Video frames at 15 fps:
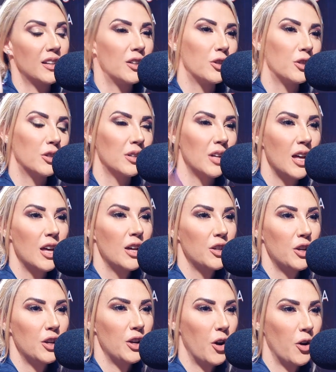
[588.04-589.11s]
that could,
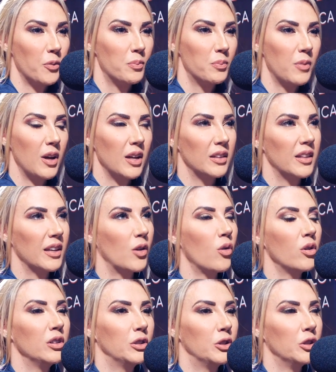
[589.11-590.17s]
they
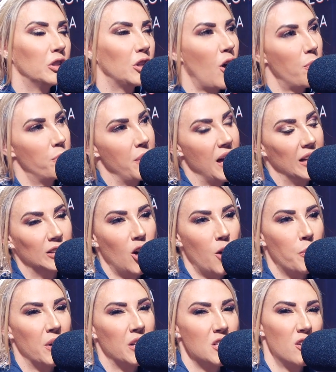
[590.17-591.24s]
call it good cop, bad
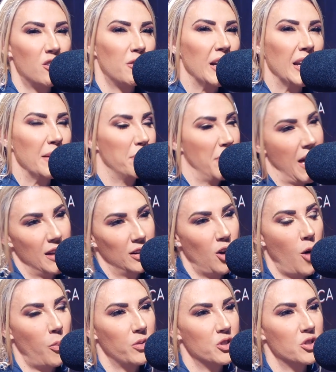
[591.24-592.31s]
cop, but it's not really bad
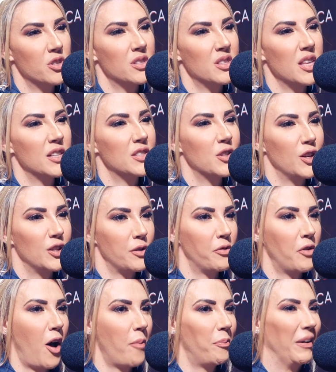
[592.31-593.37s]
cop. It's just the
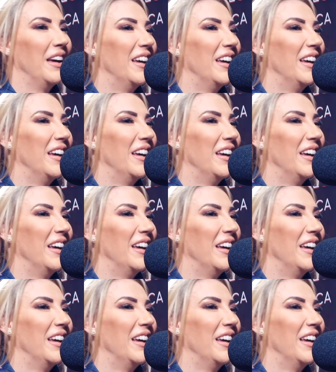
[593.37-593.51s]
assertive cop.